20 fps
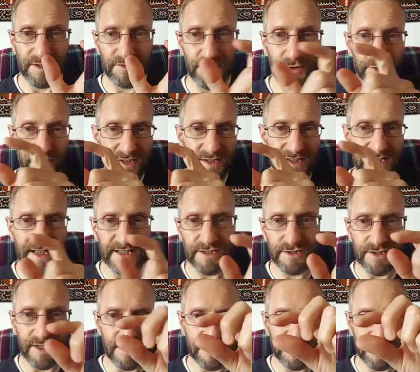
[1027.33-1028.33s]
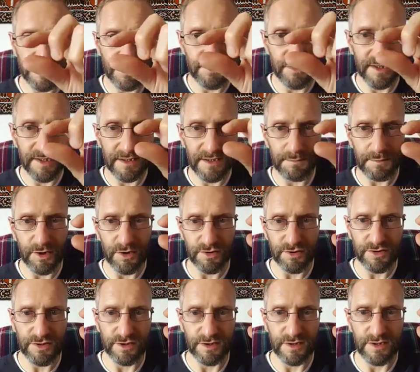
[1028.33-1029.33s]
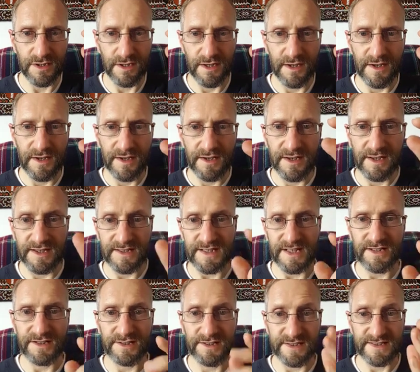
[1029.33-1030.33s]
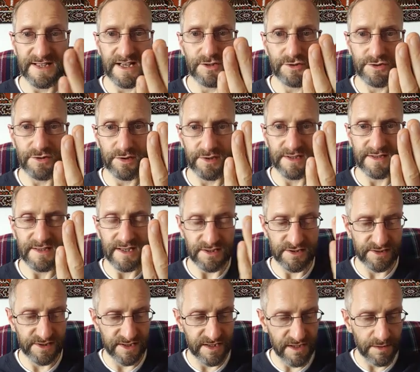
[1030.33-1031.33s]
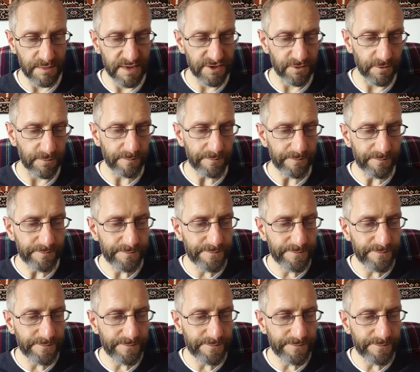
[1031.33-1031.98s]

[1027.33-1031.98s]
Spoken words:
If you look in the extracts, the green portion is actually central. It's actually in the middle.